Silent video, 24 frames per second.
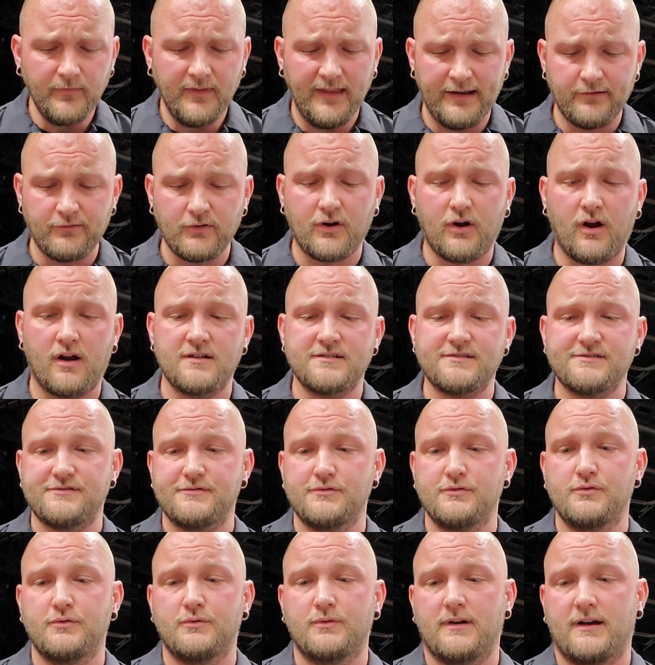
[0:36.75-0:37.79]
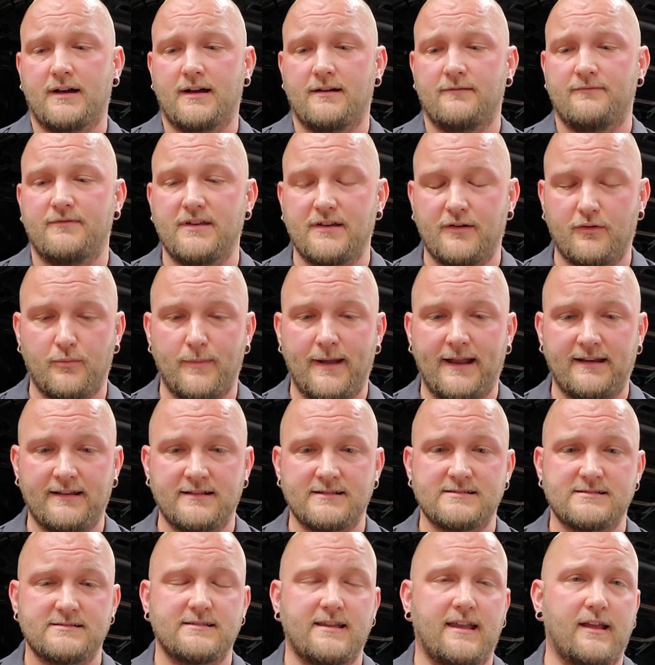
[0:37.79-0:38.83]
In regards to vehicle
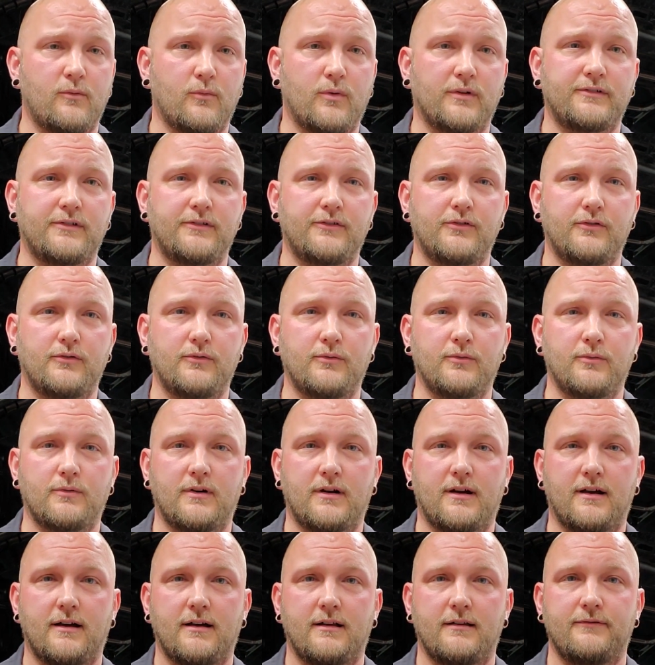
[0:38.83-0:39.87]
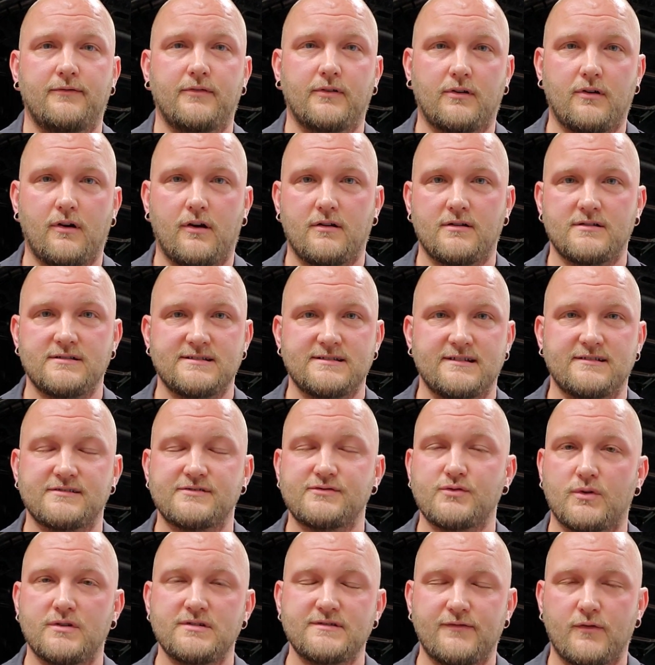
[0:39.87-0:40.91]
maintenance and what to do if your car is in
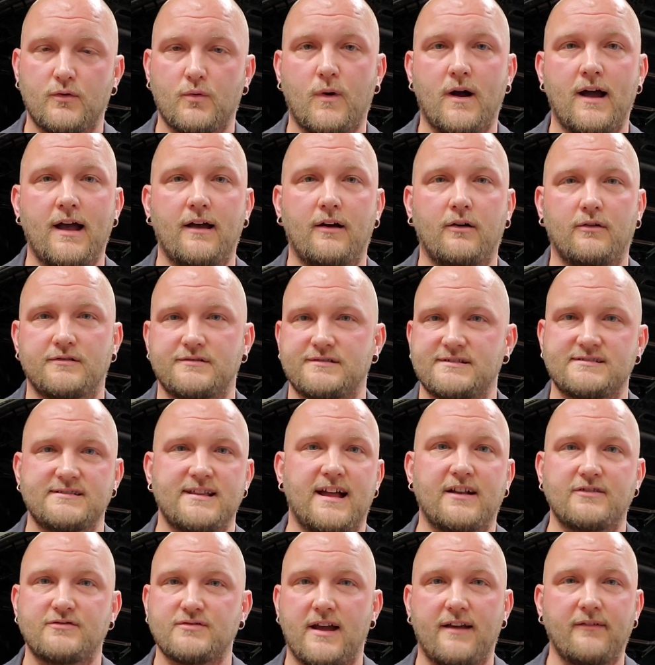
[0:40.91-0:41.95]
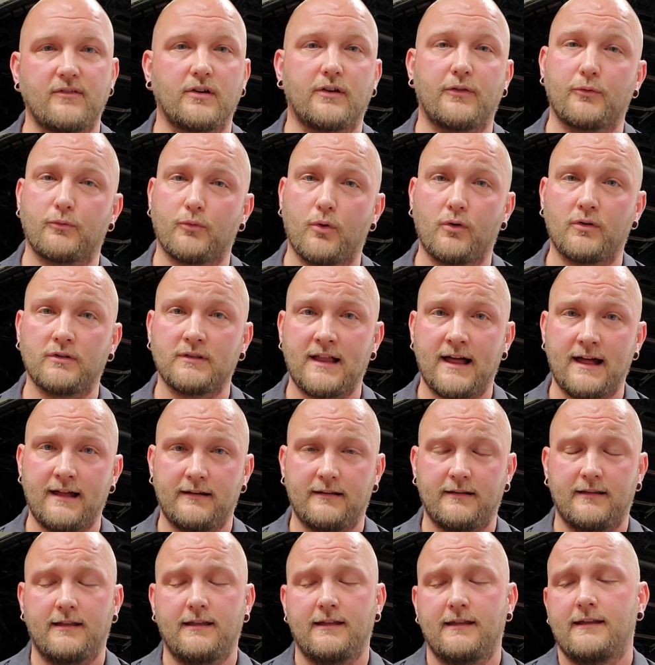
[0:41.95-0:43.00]
storage for a while or just not driving on the road a
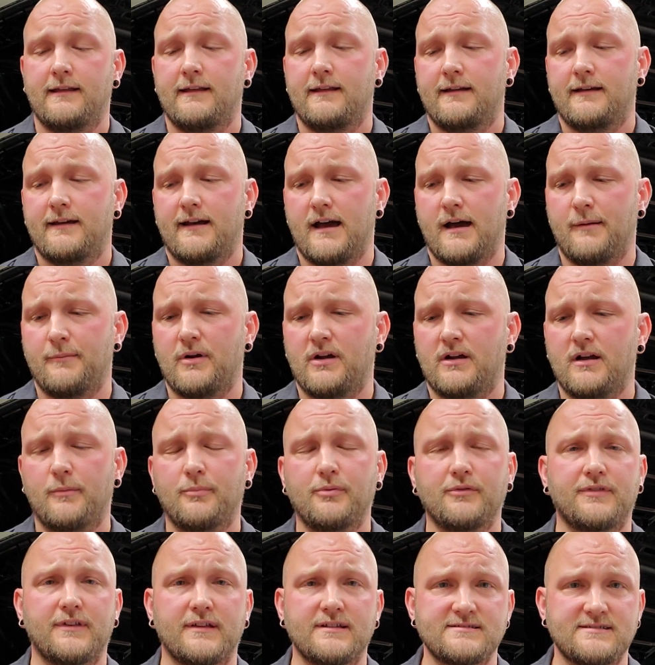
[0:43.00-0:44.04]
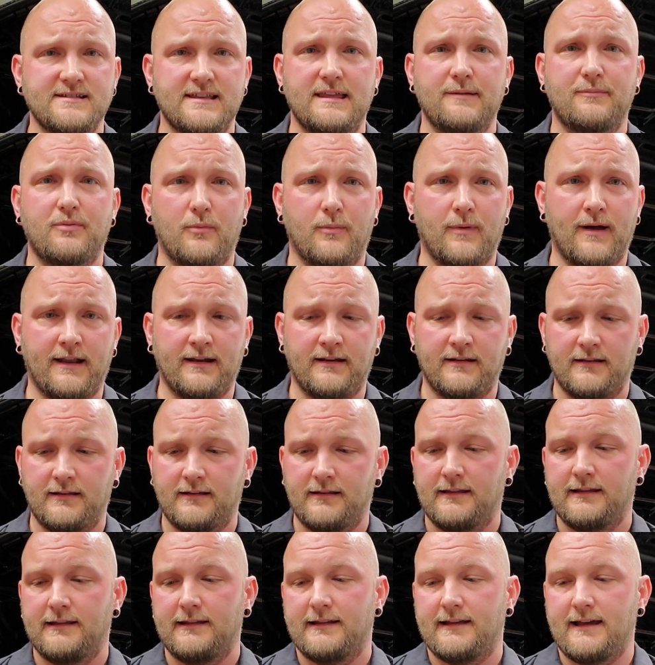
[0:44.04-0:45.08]
lot, a couple things to keep in mind.
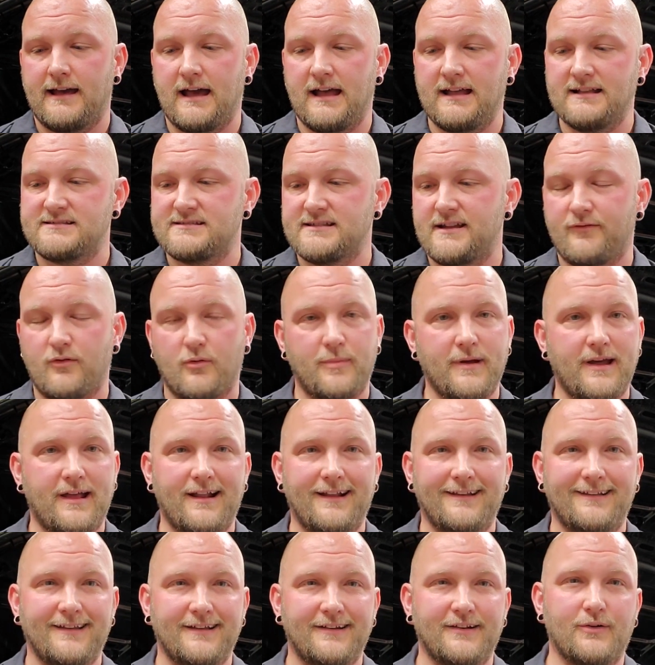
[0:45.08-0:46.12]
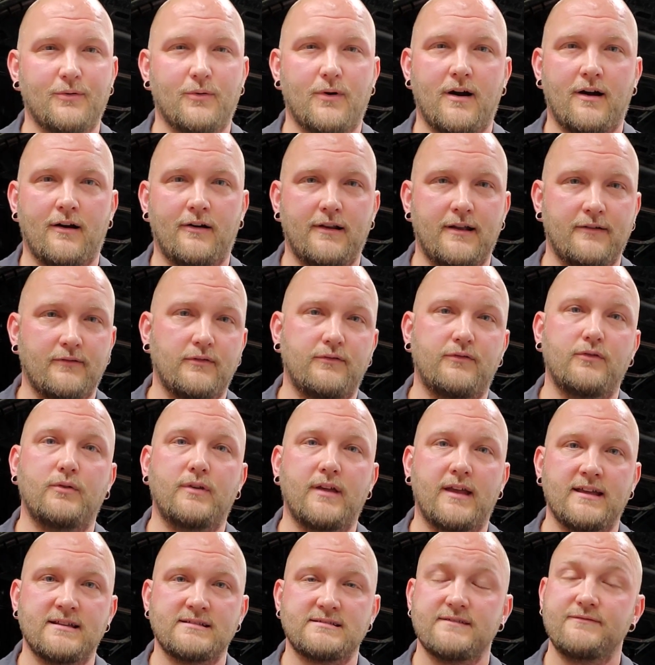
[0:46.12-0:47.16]
It's never a bad idea to go out every few
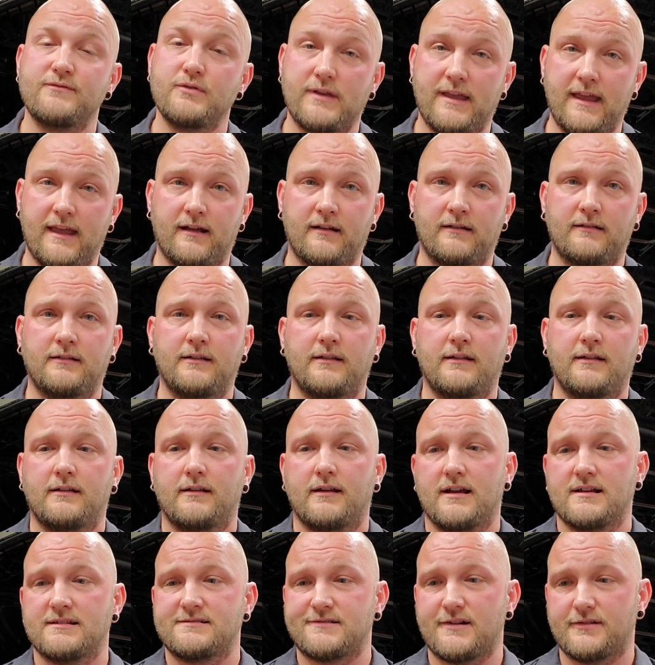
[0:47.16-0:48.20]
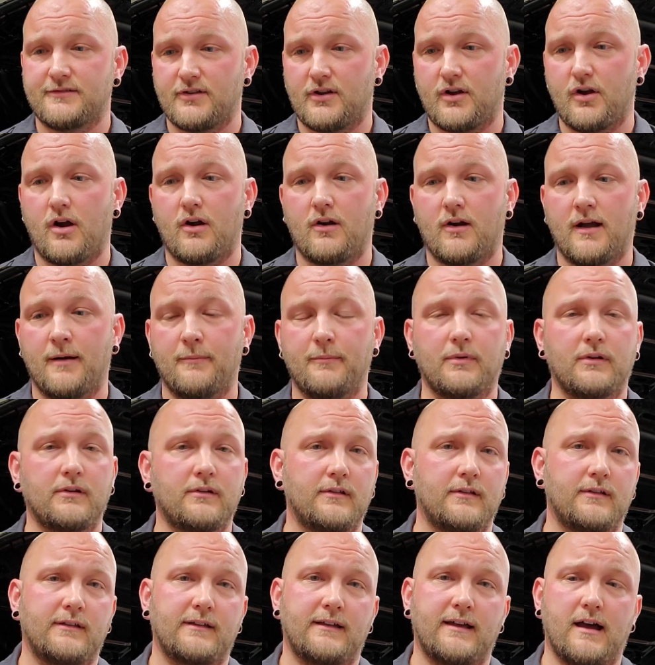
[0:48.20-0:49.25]
days if you can. Start the car up.
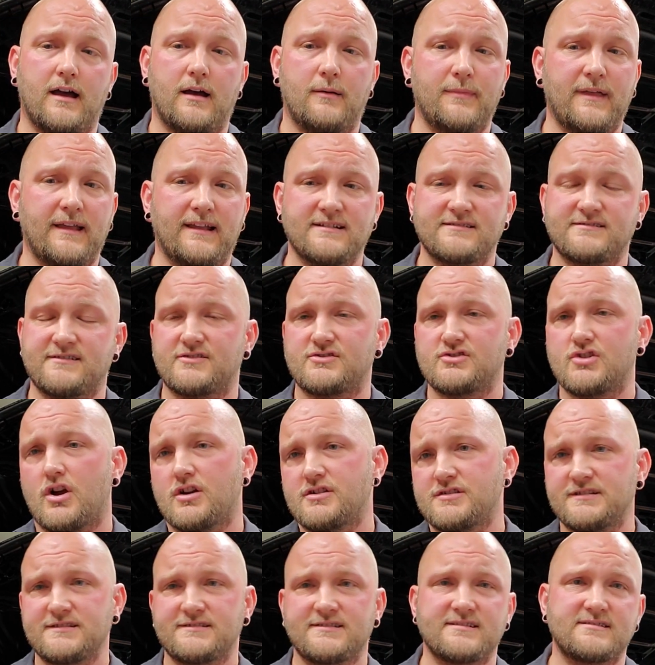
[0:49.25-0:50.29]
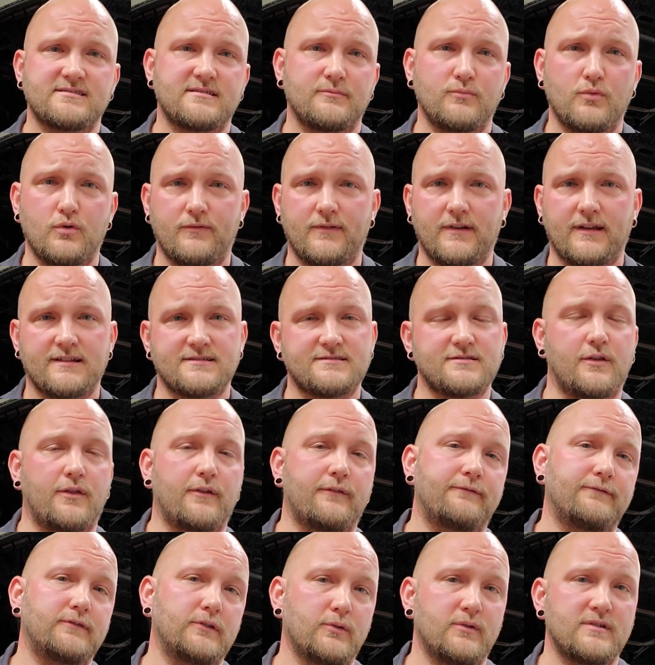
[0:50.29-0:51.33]
That gets the charging system moving, gets all the
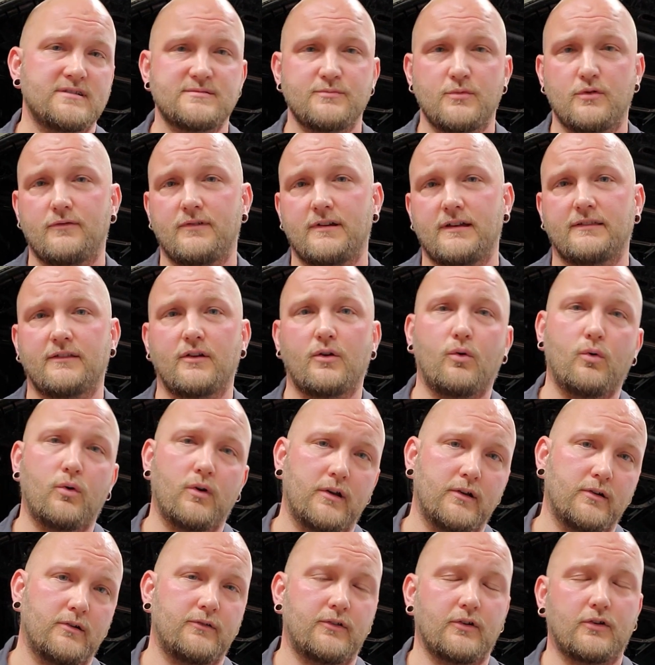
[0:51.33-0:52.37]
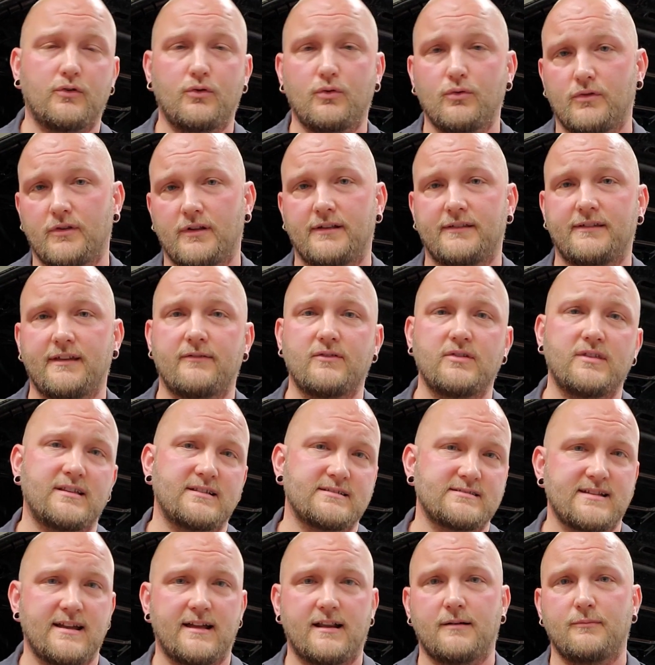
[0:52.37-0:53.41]
fluids moving, the oil, the coolant,
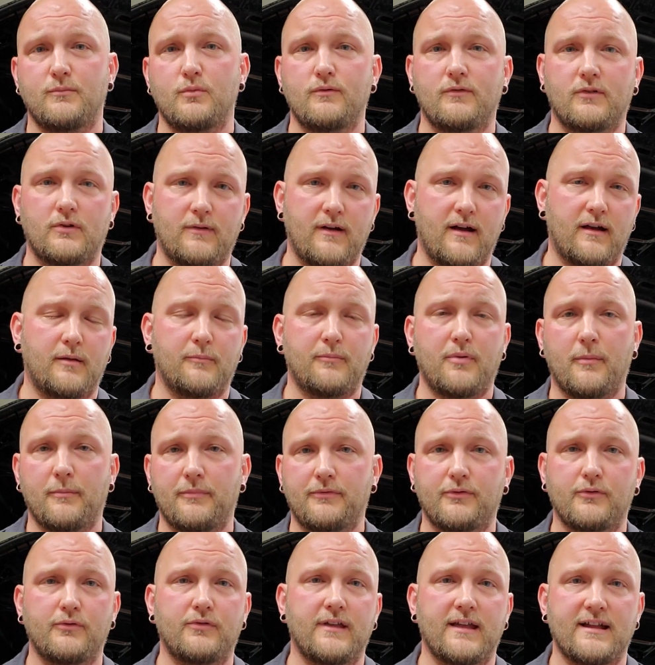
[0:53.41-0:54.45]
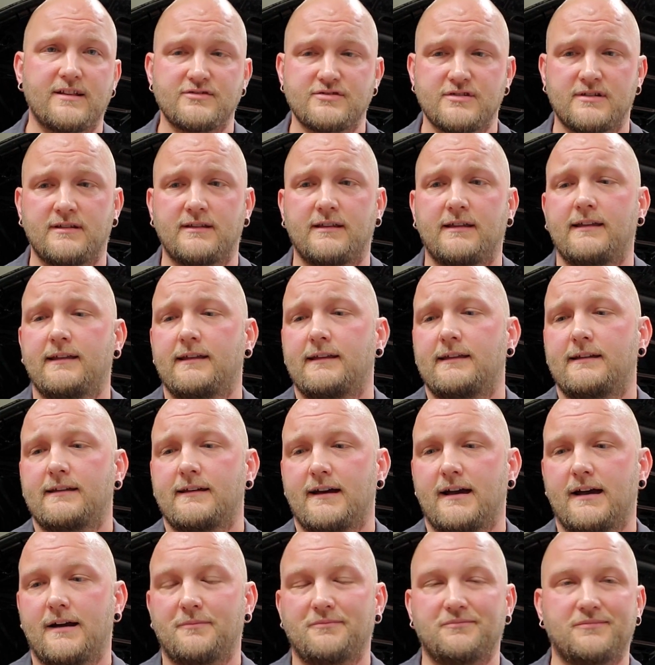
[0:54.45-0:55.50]
everything's kind of moving around and pumping through the engine.
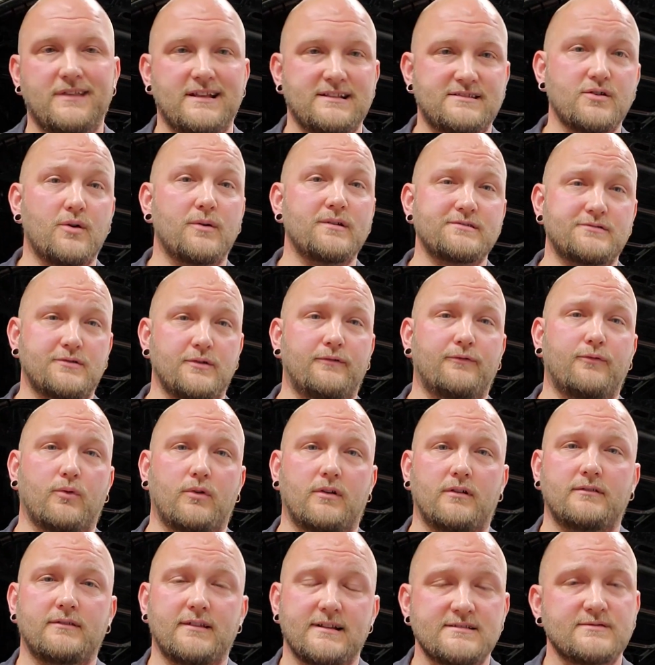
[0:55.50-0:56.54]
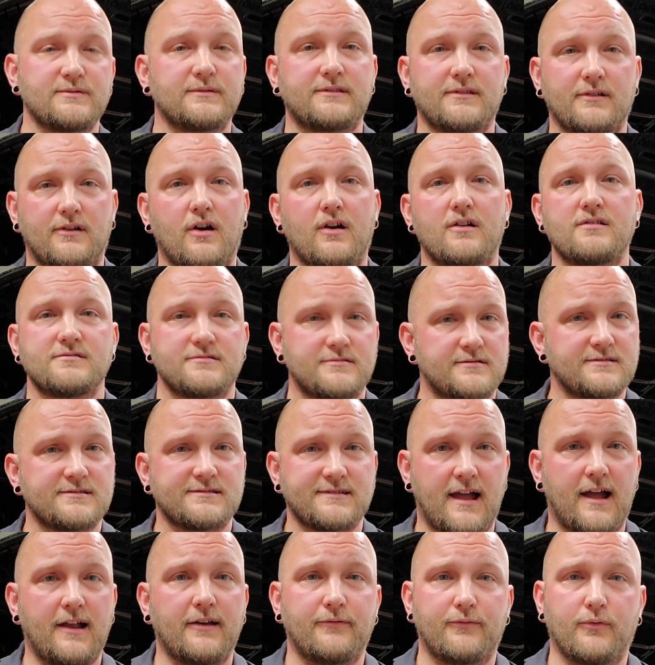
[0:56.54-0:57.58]
That's always good for it. That's what the cars are
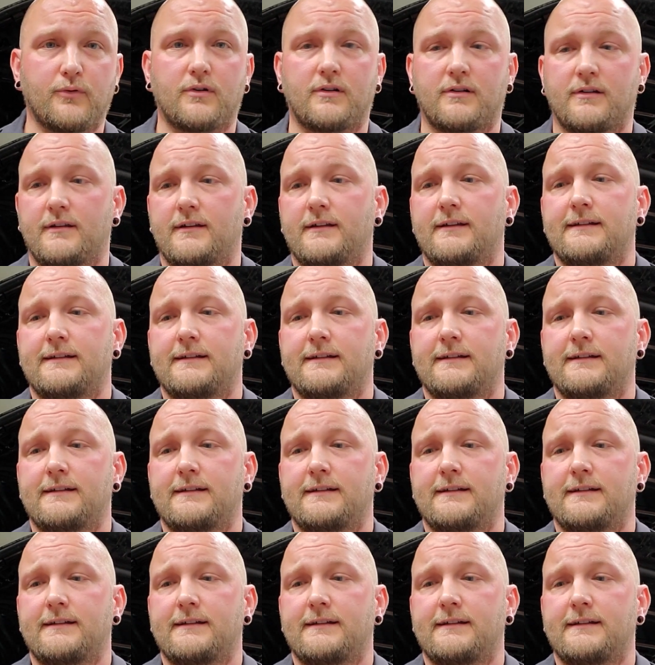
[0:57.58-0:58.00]
designed for.